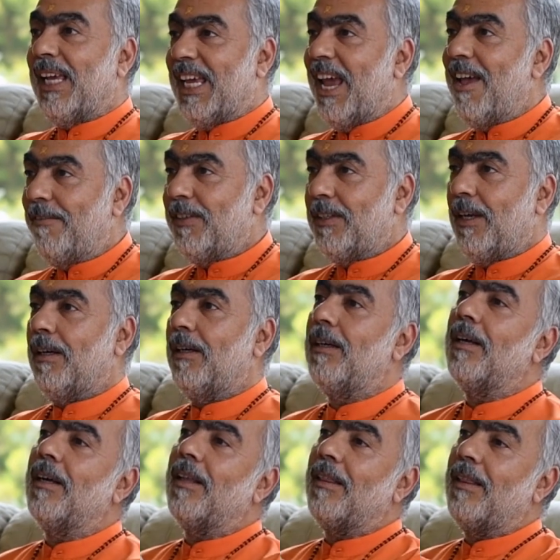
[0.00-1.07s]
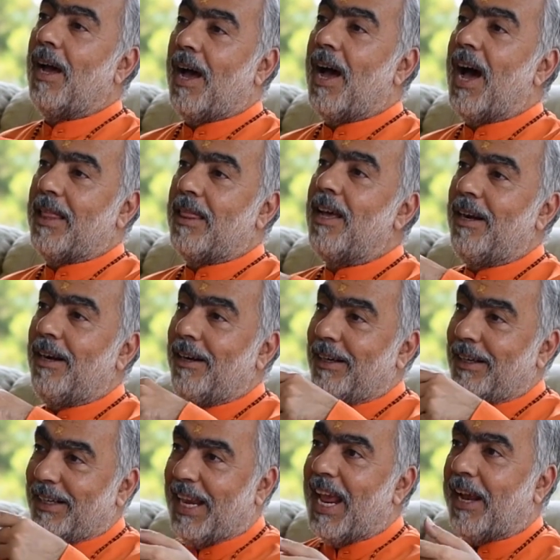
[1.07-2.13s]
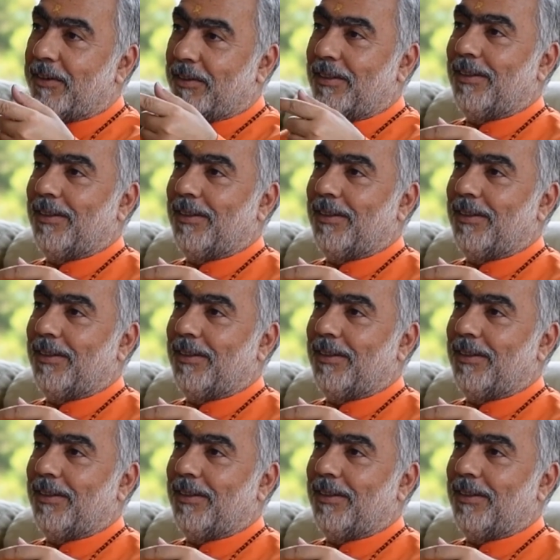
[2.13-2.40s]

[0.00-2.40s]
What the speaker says: gives, the other takes.